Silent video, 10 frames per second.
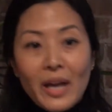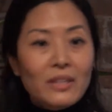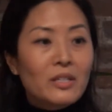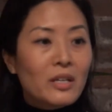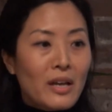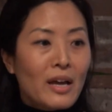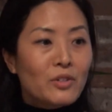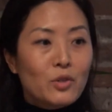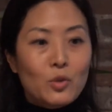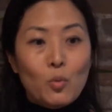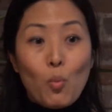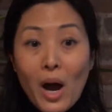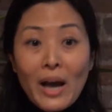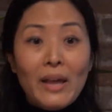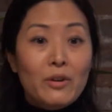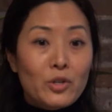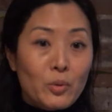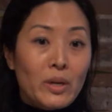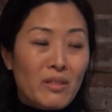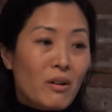forget to connect to why they're
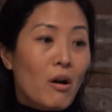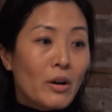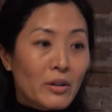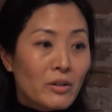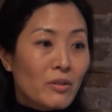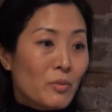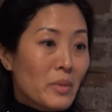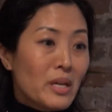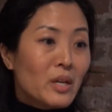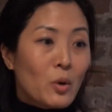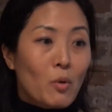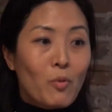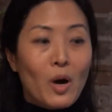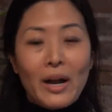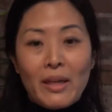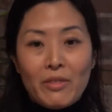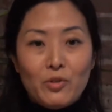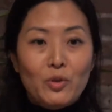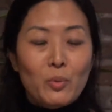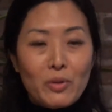doing it, their heart, the meaning of why
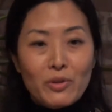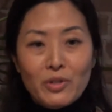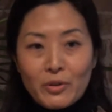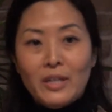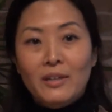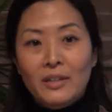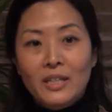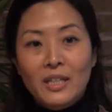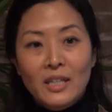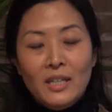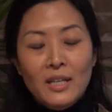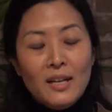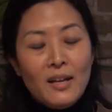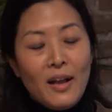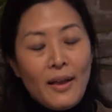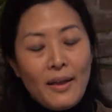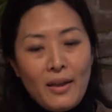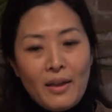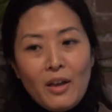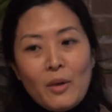they're doing what they're
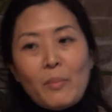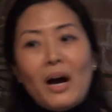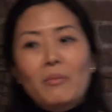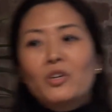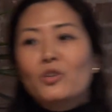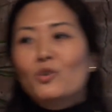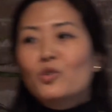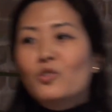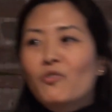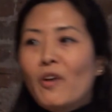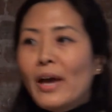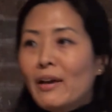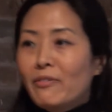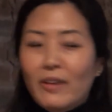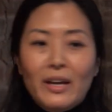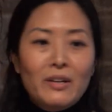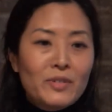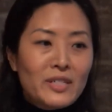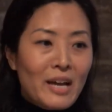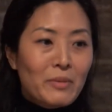doing. I'm a huge fan
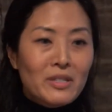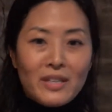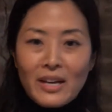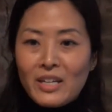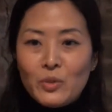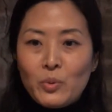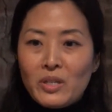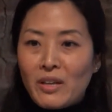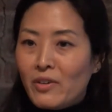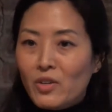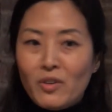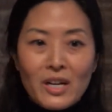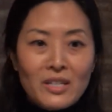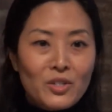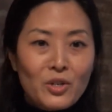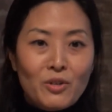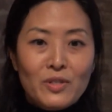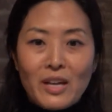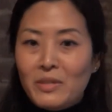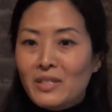of Simon Sinek's work. Have any of you guys heard
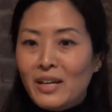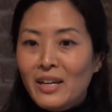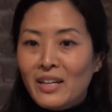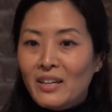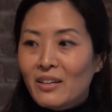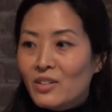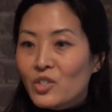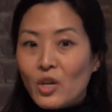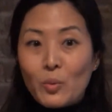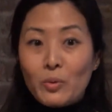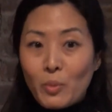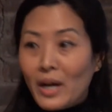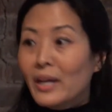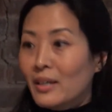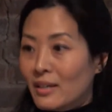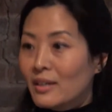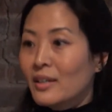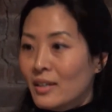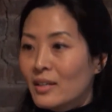of Simon Sinek? Start with Why.